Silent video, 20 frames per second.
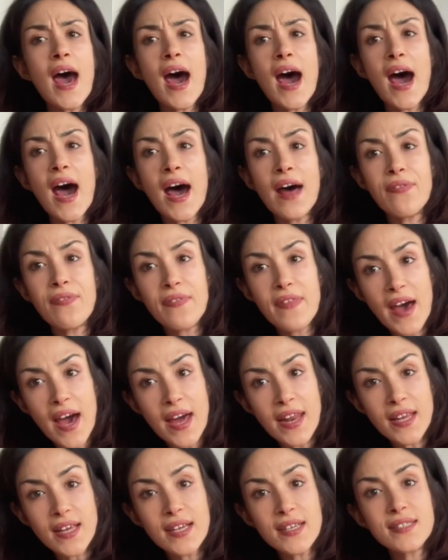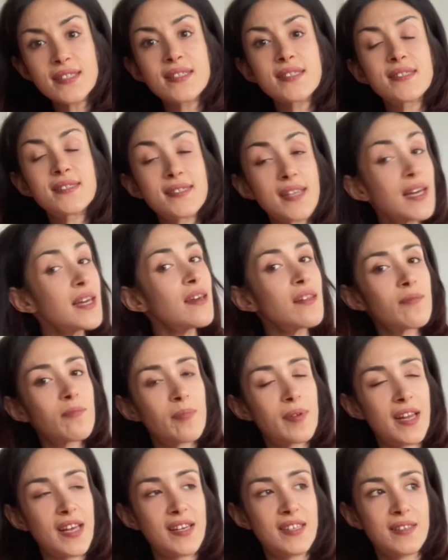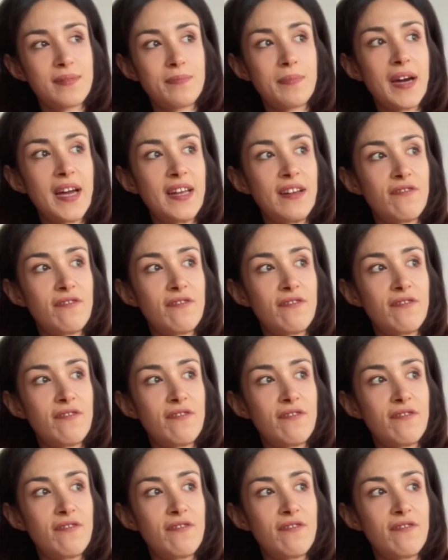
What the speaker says: and that is Second Place by